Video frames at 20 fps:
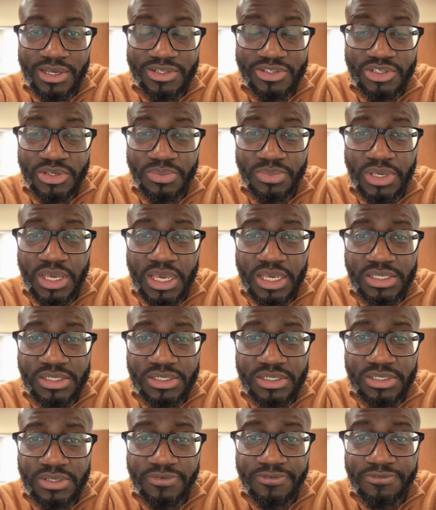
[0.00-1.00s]
In some
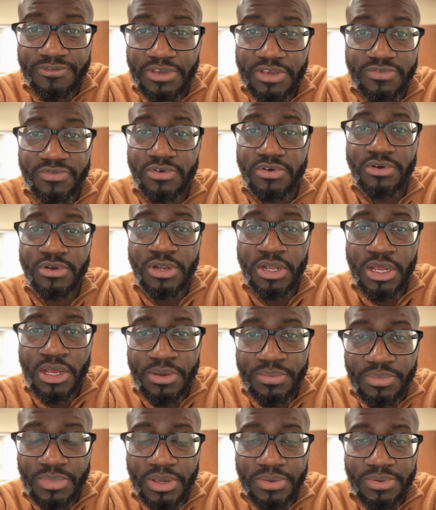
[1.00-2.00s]
cases, a fever
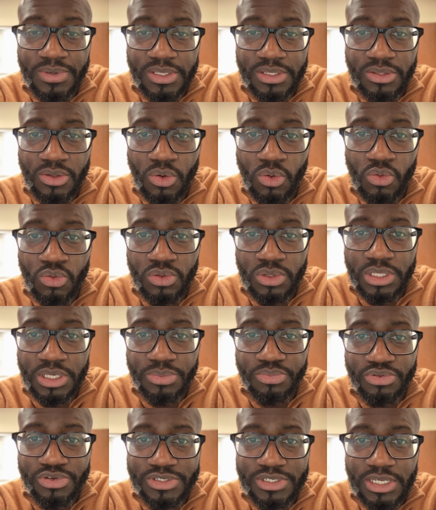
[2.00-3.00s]
may be the only
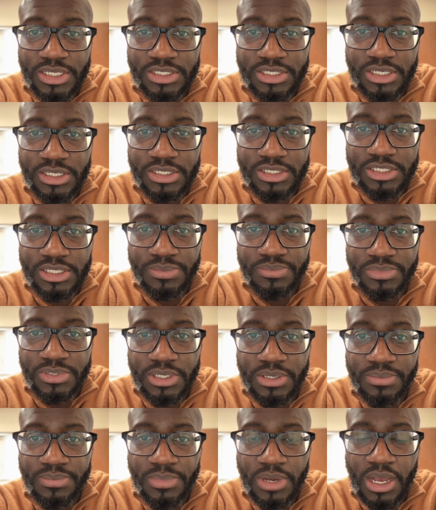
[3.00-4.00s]
presenting
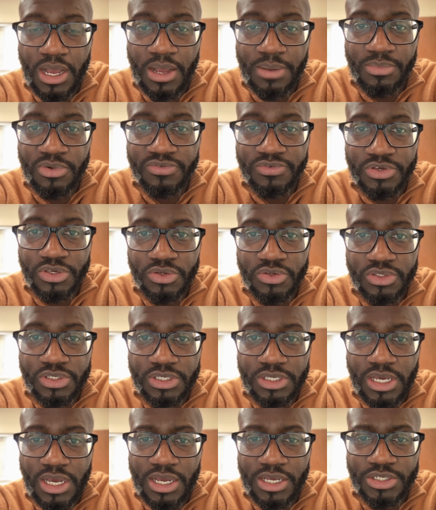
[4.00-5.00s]
symptom of a
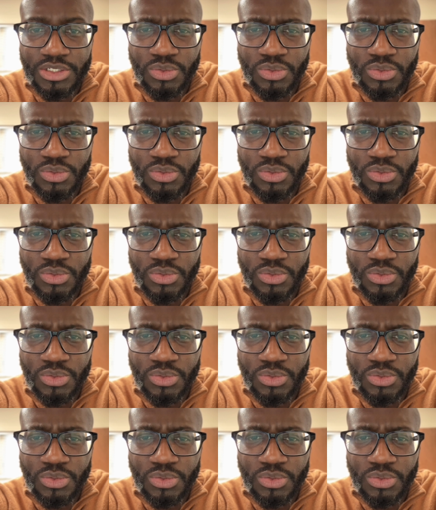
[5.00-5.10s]
UTI.